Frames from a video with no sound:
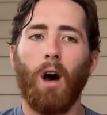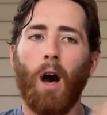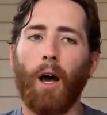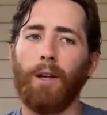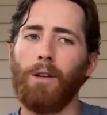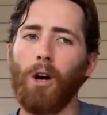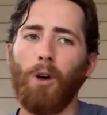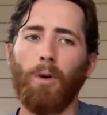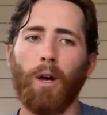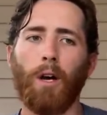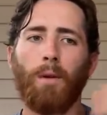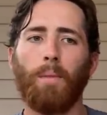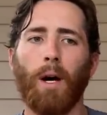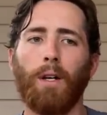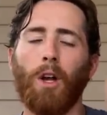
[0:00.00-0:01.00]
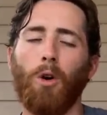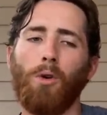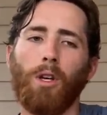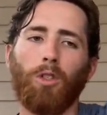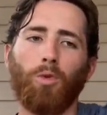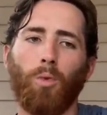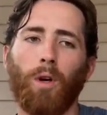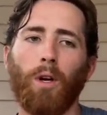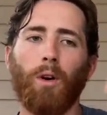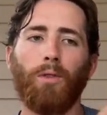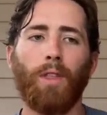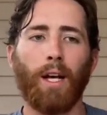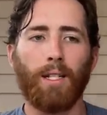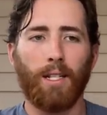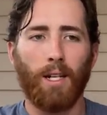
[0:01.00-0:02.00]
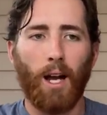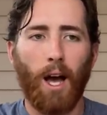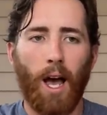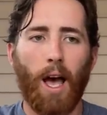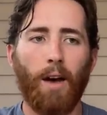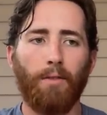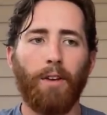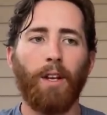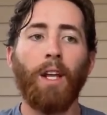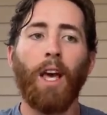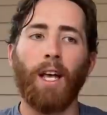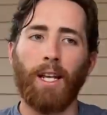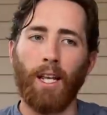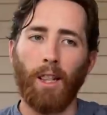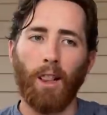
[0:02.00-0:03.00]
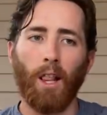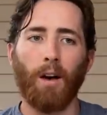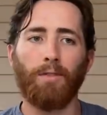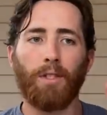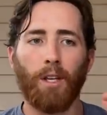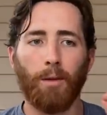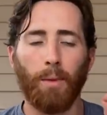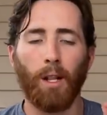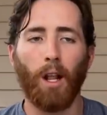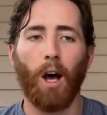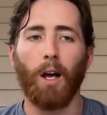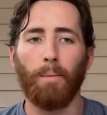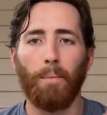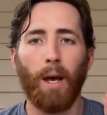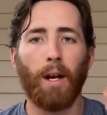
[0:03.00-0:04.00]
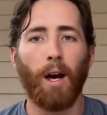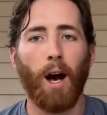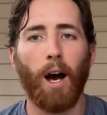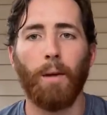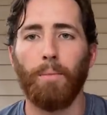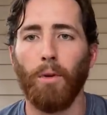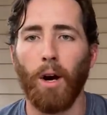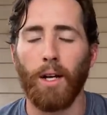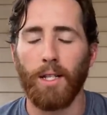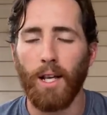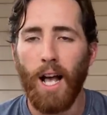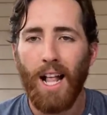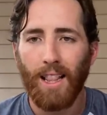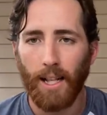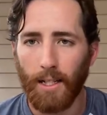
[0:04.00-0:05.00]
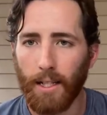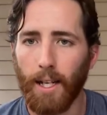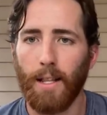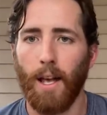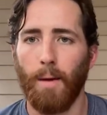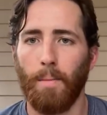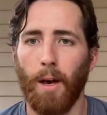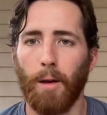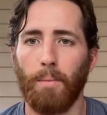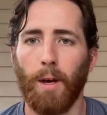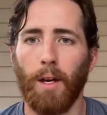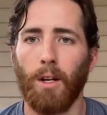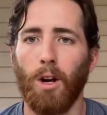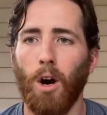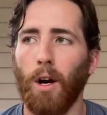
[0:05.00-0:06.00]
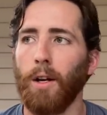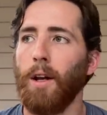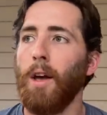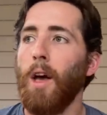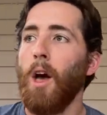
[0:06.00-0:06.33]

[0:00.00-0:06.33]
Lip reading: I know him, I know his will, that's not heaven, and he loves him a lot and paid a high price. Let's get that back pain gone.